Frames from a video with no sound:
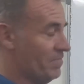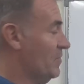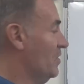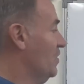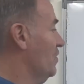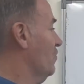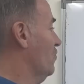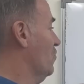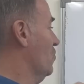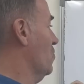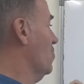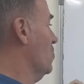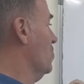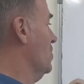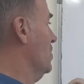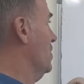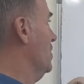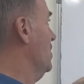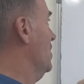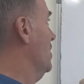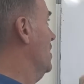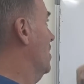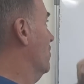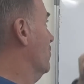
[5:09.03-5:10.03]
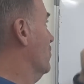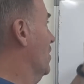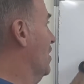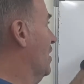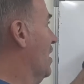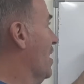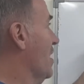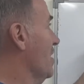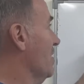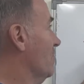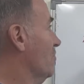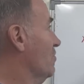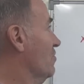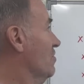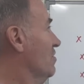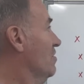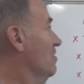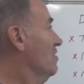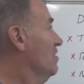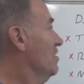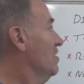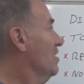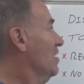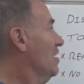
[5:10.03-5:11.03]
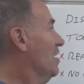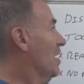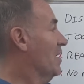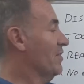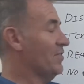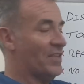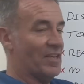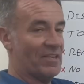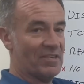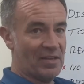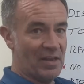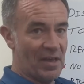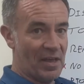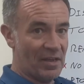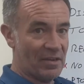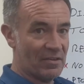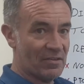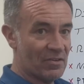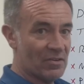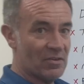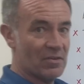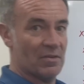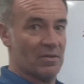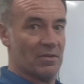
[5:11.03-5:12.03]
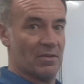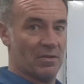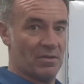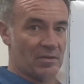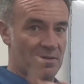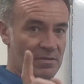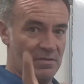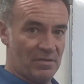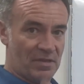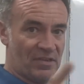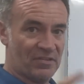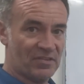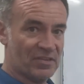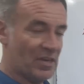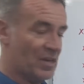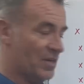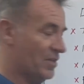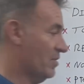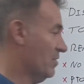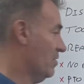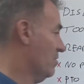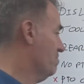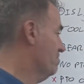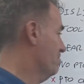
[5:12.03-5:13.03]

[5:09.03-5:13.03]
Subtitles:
So I've got likes and dislikes. Let's get into them.